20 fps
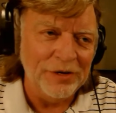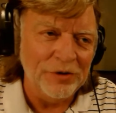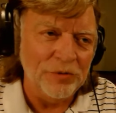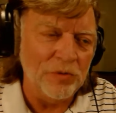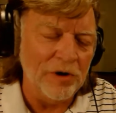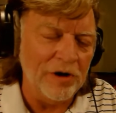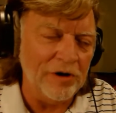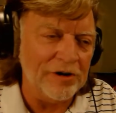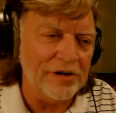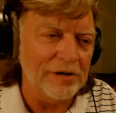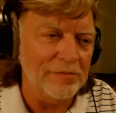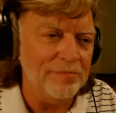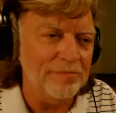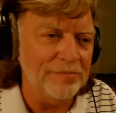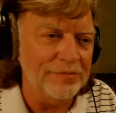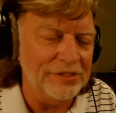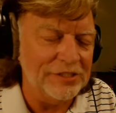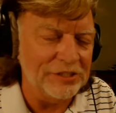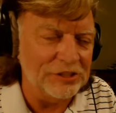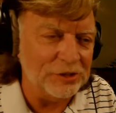
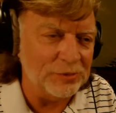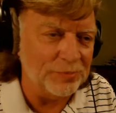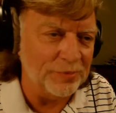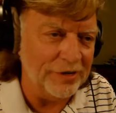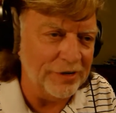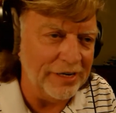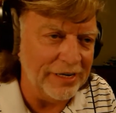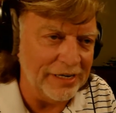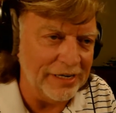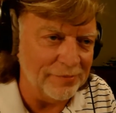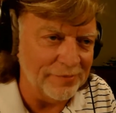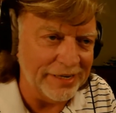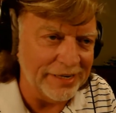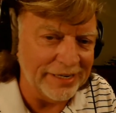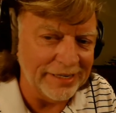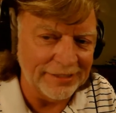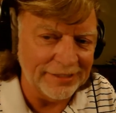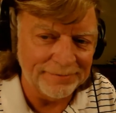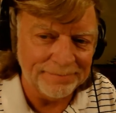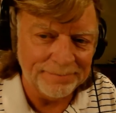Welcome to spring,
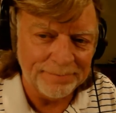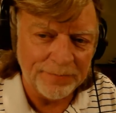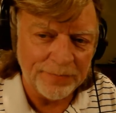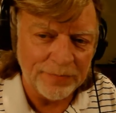man.